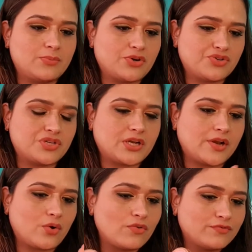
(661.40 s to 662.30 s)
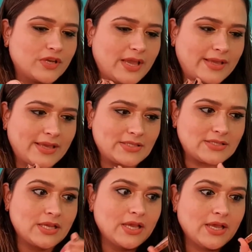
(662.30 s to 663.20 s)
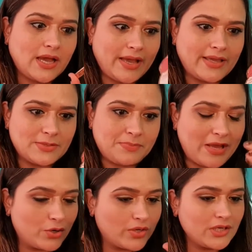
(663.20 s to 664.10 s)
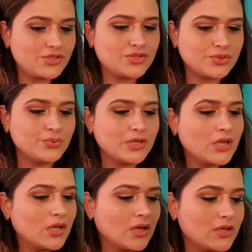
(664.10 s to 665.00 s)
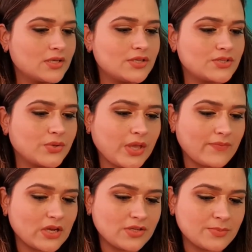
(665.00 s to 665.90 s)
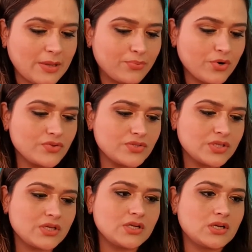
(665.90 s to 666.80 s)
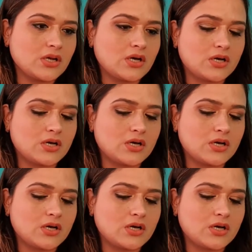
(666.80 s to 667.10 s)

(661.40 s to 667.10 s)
bronzer, and hopefully I hit pan on it soon. So yeah, that is my bronzer.